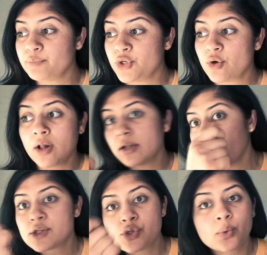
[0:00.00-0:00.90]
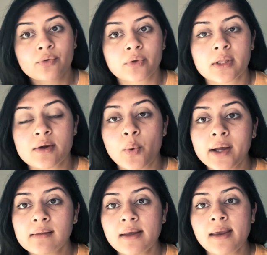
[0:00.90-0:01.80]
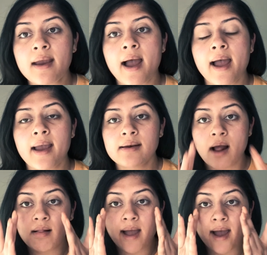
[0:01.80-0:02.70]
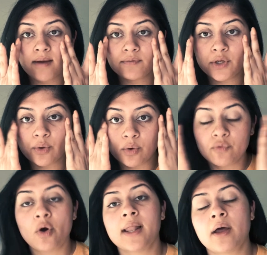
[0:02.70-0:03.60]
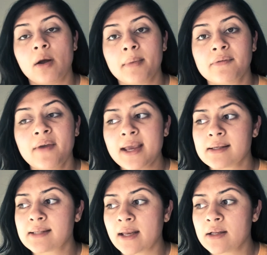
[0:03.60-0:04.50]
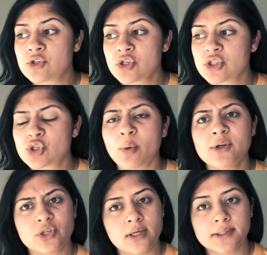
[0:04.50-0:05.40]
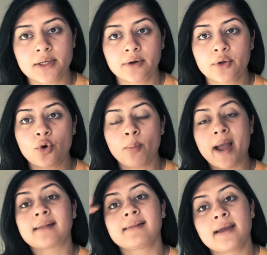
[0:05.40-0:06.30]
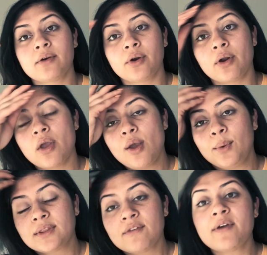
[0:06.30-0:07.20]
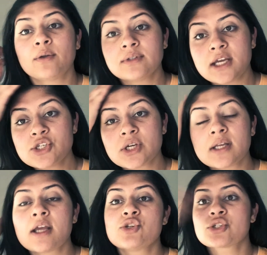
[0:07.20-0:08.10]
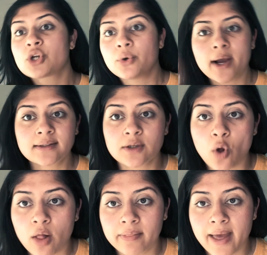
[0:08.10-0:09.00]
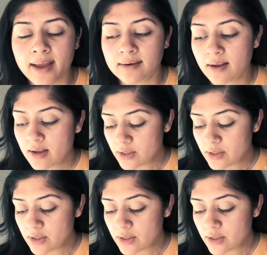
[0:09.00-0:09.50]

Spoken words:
You know, I'll like do it really quickly and I'll have, you know, fallout on my face, and it's just so much easier to go back later with the foundation and just correct it all then.